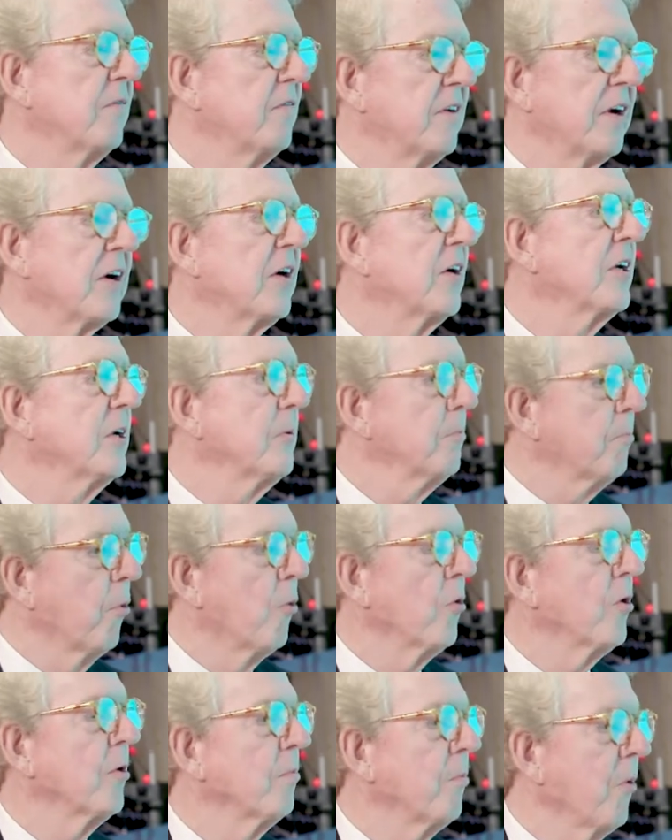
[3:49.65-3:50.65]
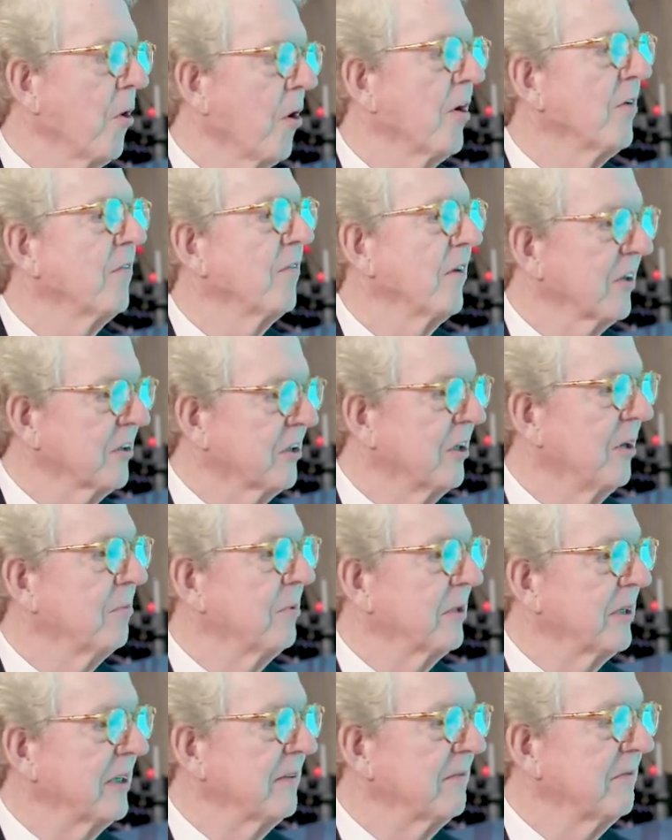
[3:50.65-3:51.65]
very important part of our
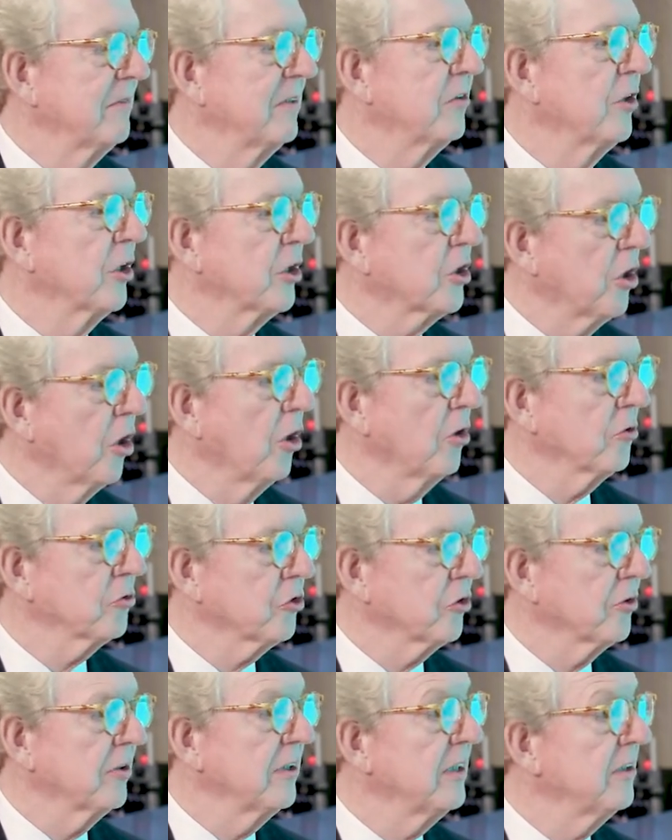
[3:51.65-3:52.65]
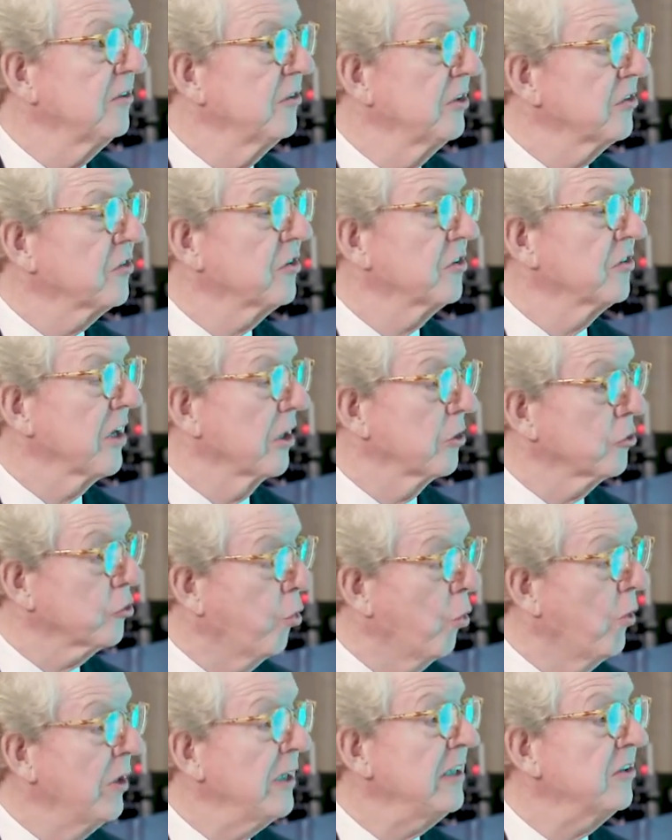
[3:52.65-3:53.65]
company, the culture. This is our
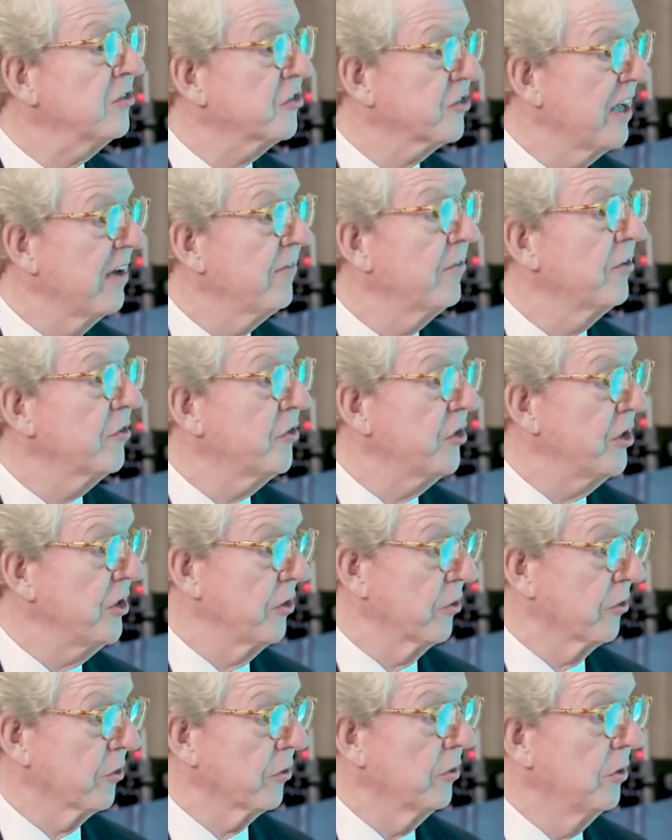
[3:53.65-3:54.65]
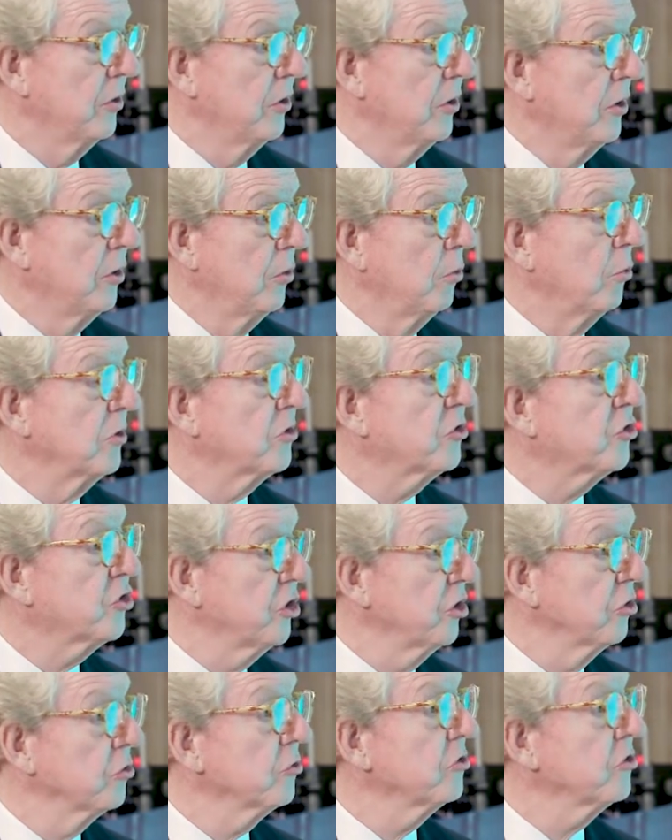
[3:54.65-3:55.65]
27th year with
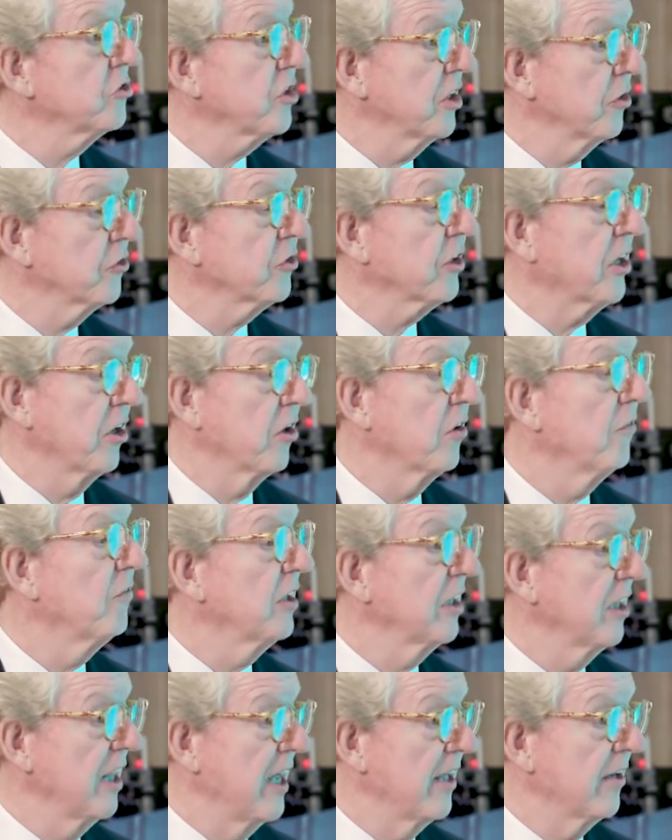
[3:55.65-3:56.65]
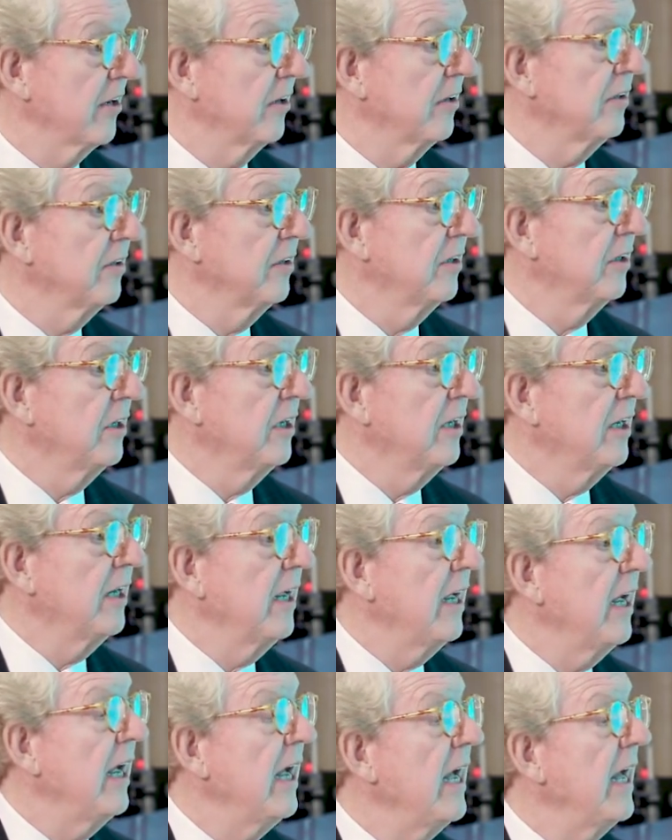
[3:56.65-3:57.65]
Children's Healthcare of Atlanta
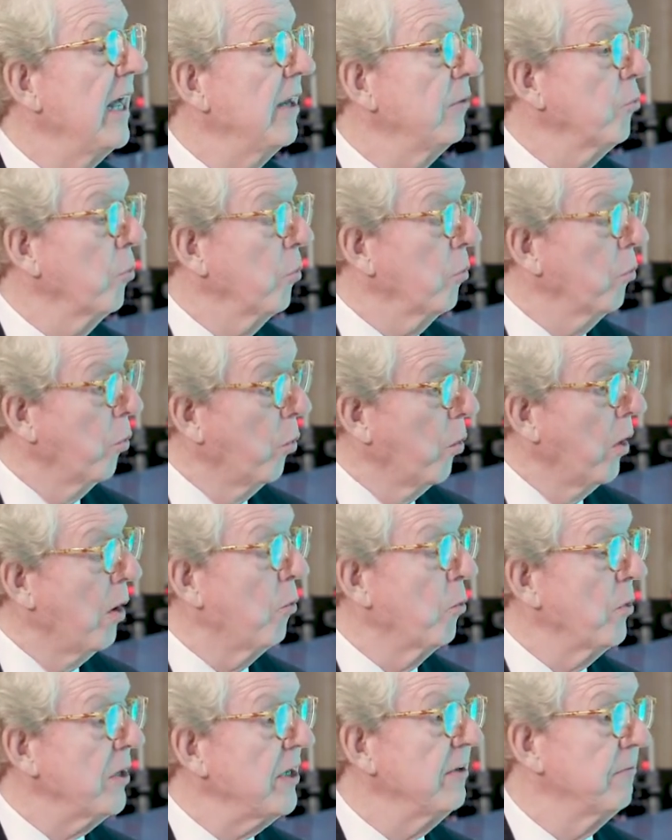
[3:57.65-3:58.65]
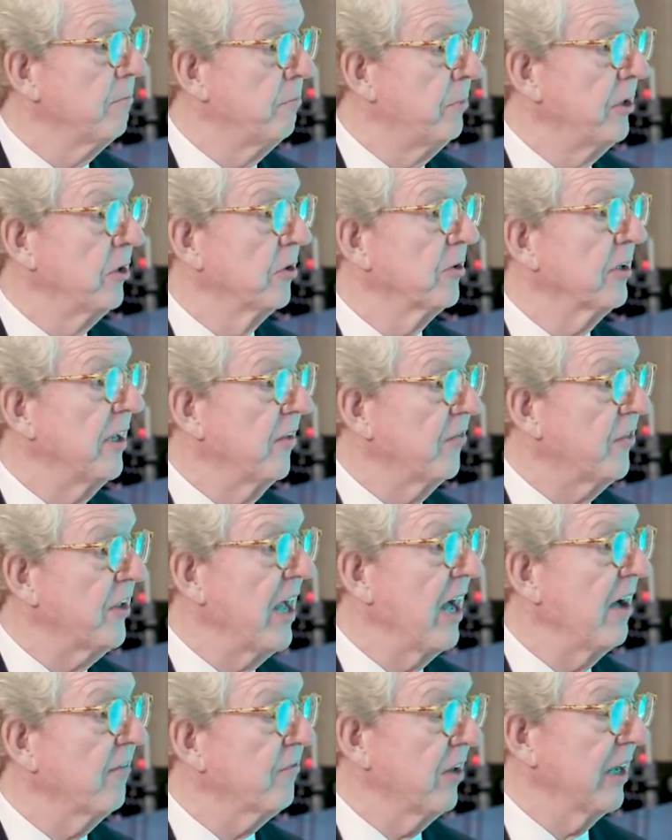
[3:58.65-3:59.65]
and what we have built at
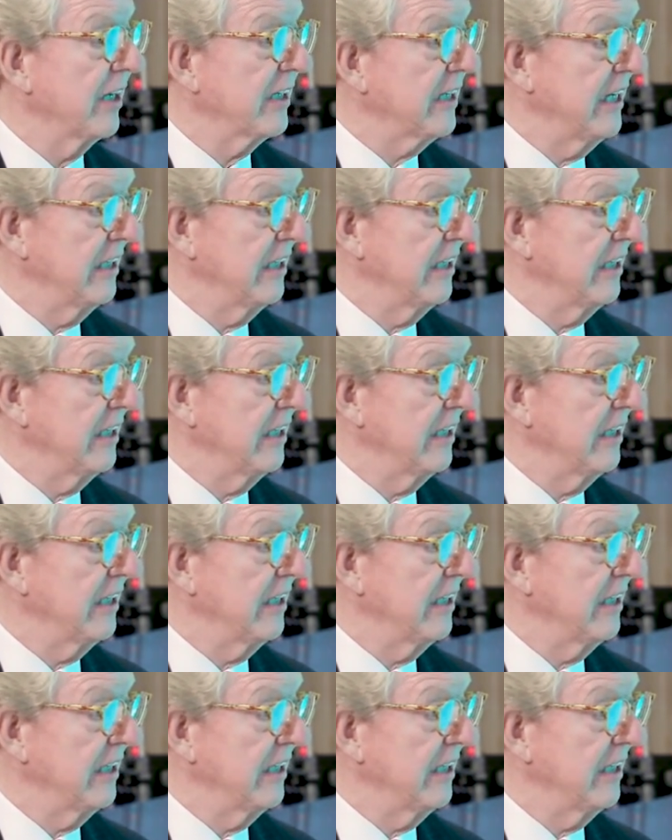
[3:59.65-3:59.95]
the Aflac